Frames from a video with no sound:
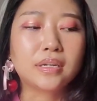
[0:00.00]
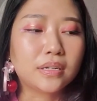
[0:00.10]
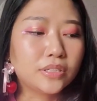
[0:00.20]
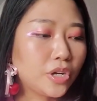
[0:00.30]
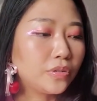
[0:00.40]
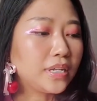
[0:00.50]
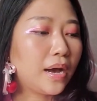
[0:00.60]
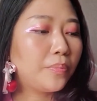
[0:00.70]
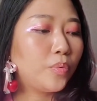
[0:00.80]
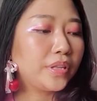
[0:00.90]
shows
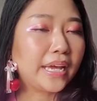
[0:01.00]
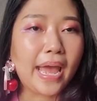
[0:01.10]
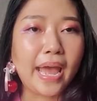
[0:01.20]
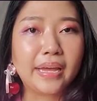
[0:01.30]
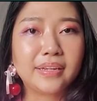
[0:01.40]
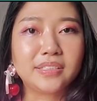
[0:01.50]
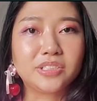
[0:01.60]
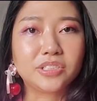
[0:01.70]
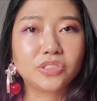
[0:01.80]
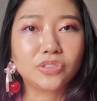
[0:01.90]
up with the gang is
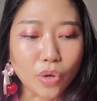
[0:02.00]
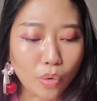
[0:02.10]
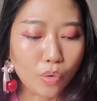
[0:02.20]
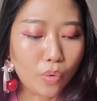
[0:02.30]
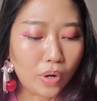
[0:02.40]
just so cool.